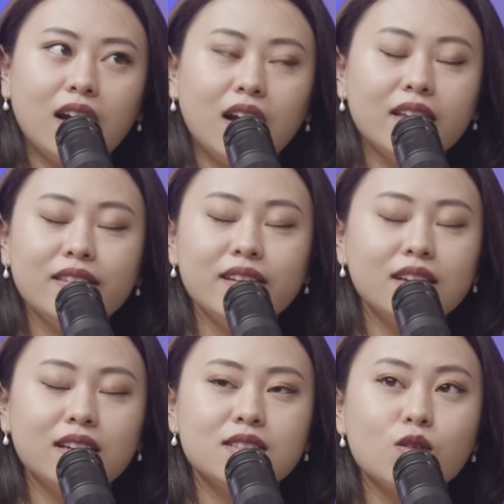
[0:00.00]
I
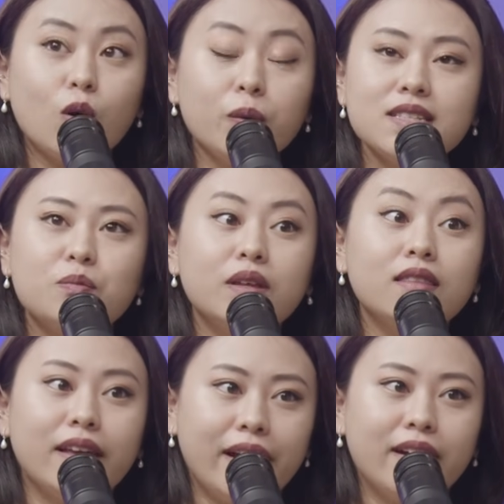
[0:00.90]
think it's always
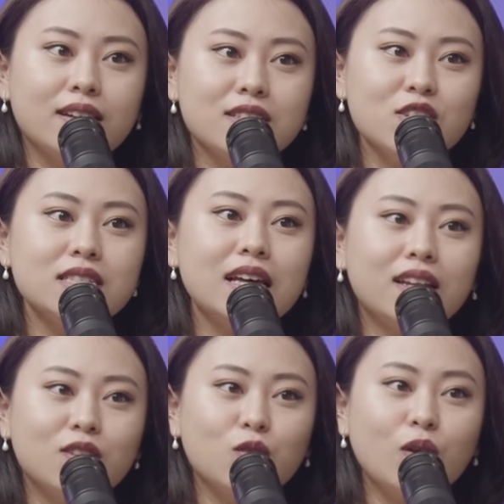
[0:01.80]
been there. It's just that you